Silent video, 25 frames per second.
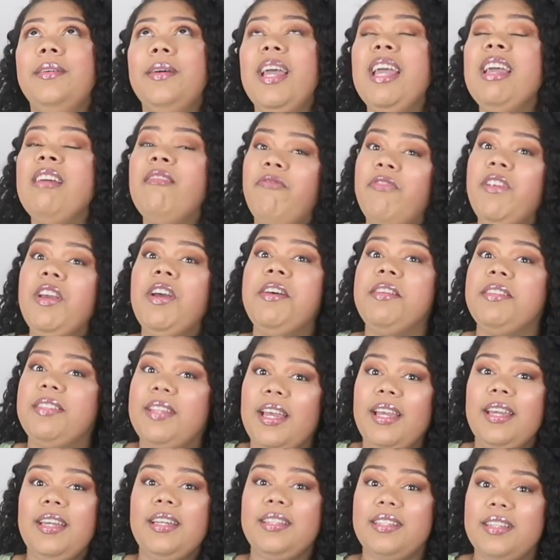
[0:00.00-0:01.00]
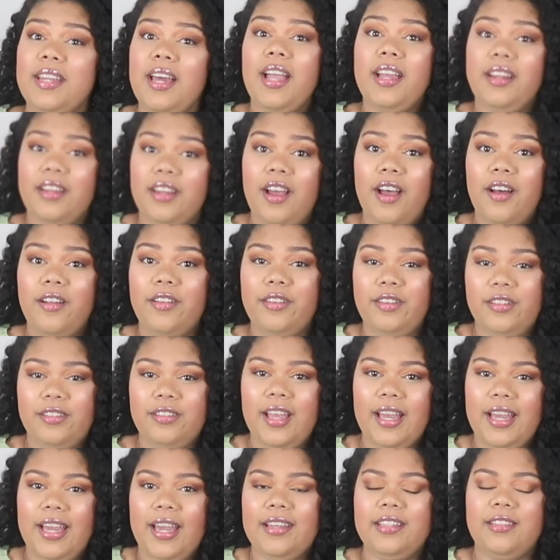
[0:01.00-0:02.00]
It feels like it's
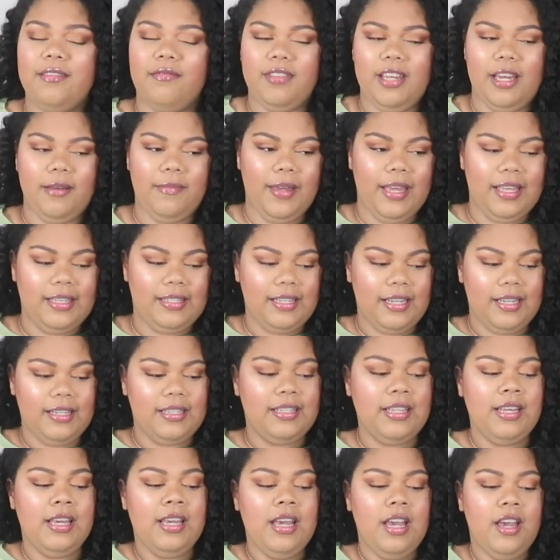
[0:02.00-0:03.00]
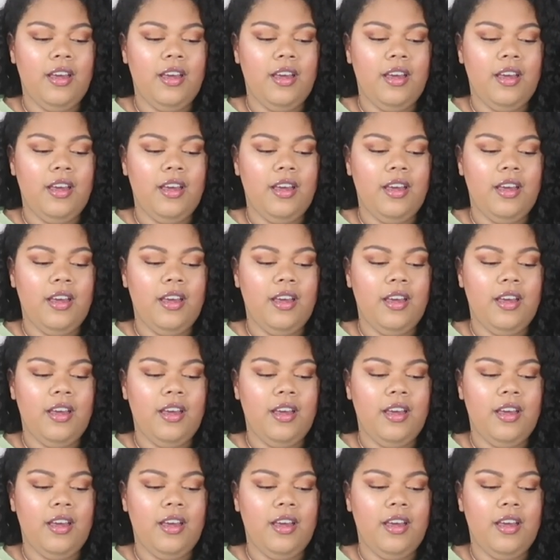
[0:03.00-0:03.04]
$9, I guess, if that makes sense.